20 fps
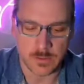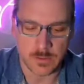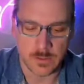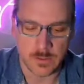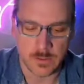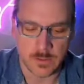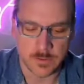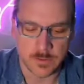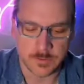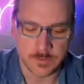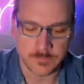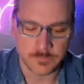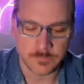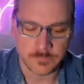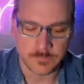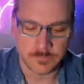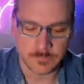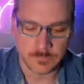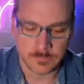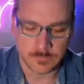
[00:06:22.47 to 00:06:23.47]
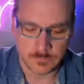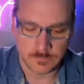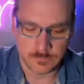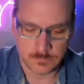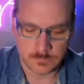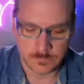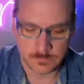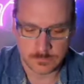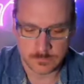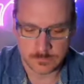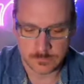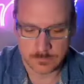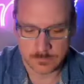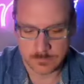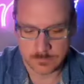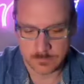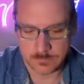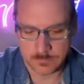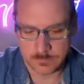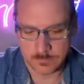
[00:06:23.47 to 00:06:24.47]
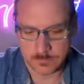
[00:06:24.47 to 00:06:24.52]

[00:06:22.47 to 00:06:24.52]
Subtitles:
[no speech]